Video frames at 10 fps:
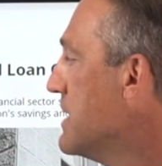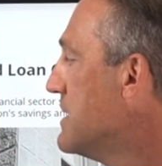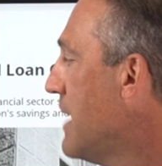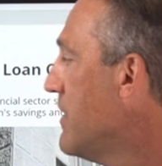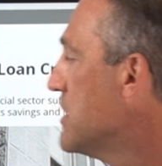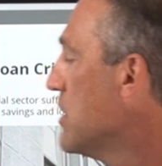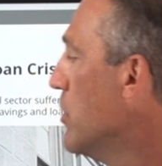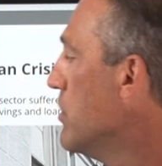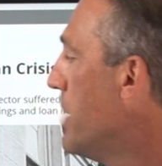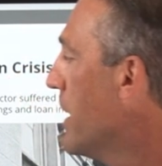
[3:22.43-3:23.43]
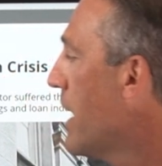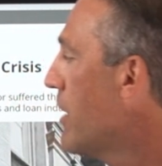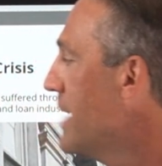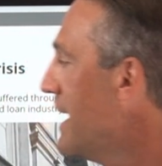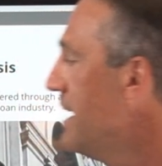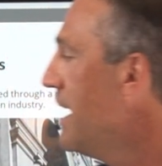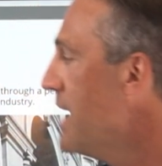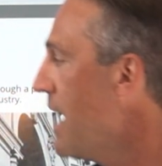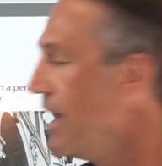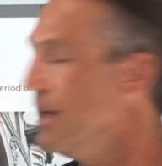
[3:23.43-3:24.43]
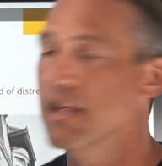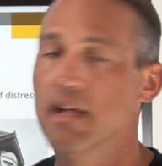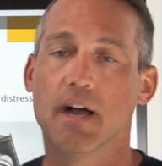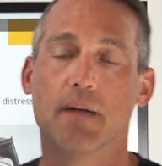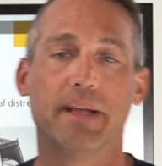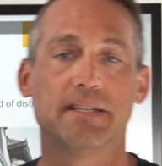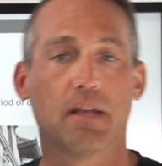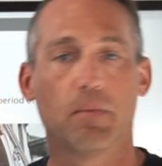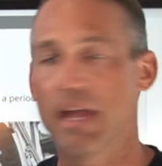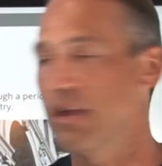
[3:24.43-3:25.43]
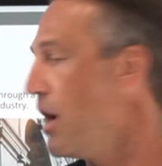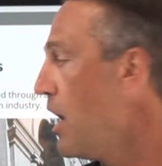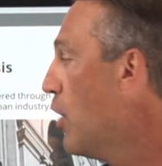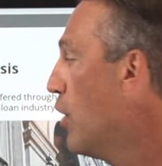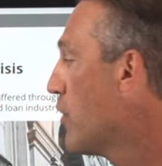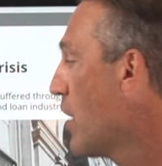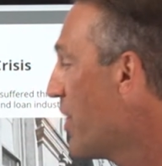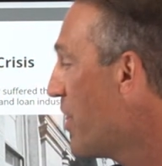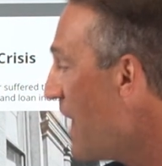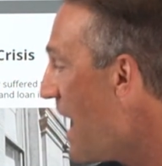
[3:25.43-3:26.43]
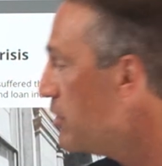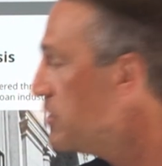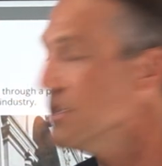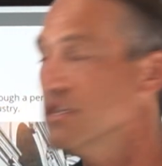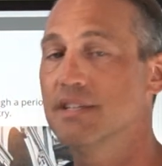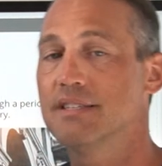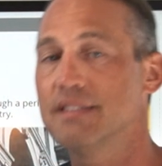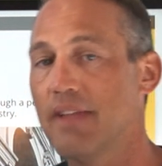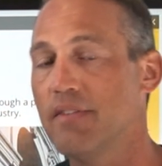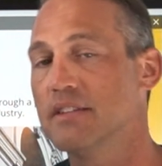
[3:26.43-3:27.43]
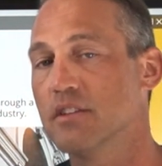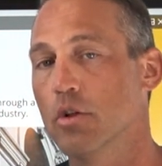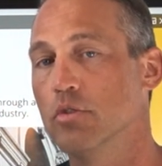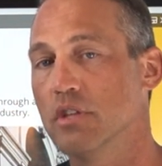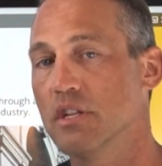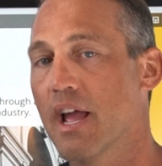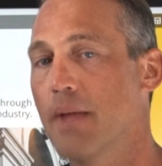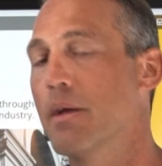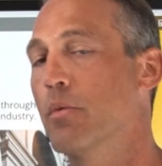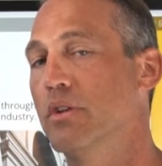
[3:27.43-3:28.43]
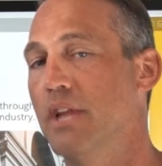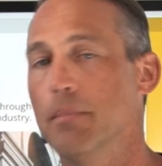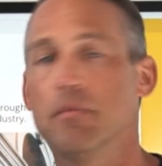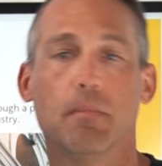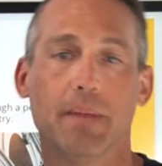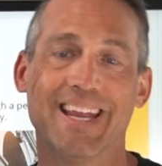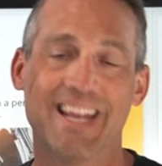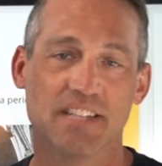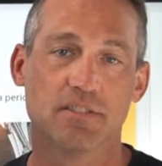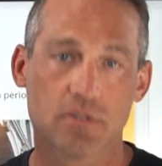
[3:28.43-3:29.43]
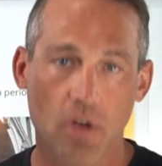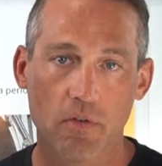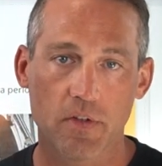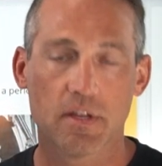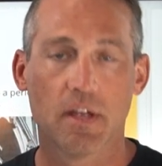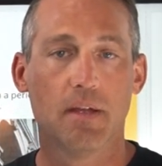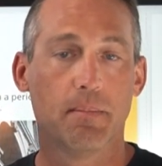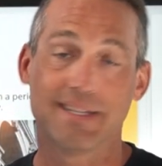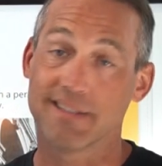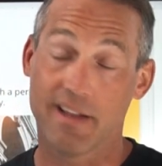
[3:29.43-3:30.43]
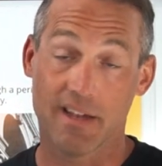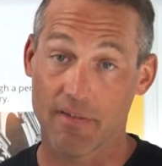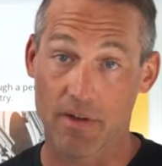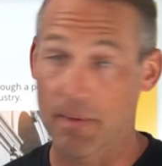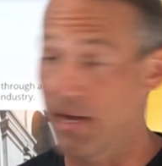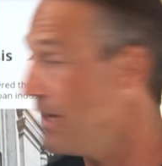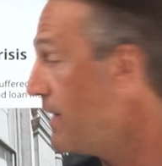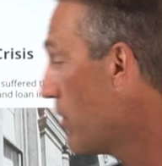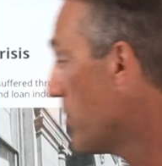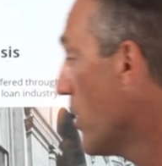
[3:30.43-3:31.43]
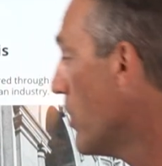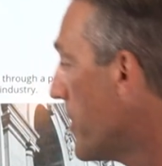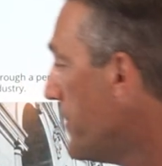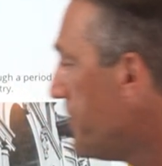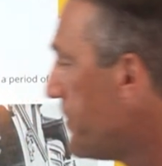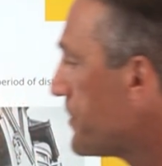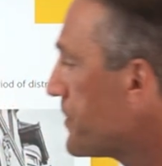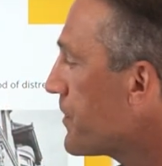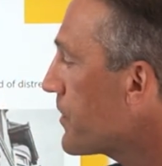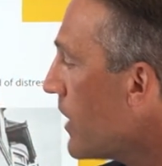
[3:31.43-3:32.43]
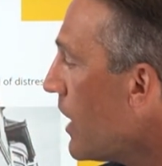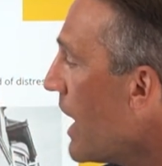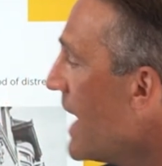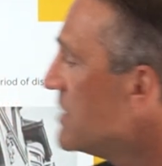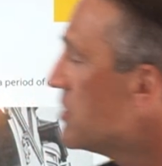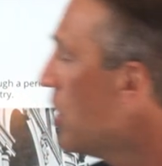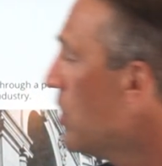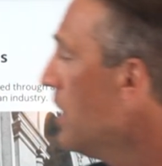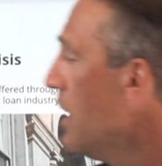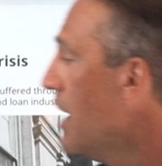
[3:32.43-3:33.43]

the savings and loan bailout in 1989, basically we had over 1,000 savings and loans at the time that were deemed to be insolvent. Basically they didn't have any money, they were broke. And so